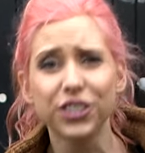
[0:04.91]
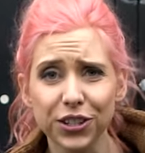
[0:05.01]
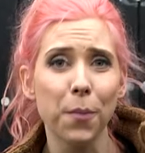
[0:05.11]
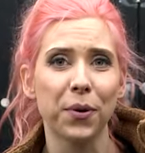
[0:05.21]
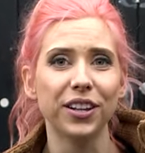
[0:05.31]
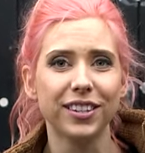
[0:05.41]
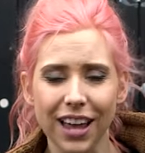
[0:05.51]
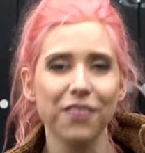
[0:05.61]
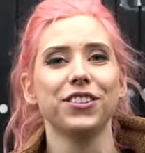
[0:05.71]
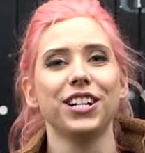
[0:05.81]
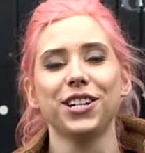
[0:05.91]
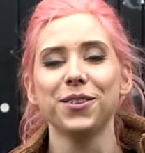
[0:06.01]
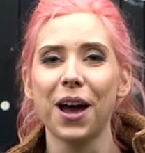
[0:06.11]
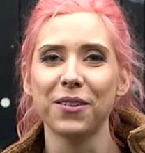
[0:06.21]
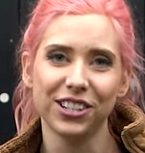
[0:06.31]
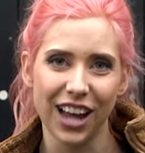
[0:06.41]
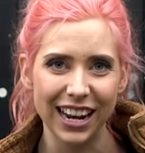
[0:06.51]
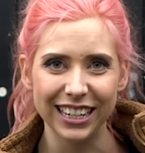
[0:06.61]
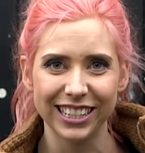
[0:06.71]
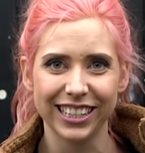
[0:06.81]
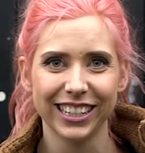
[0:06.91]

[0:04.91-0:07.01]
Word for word: double seventy-two hour challenge.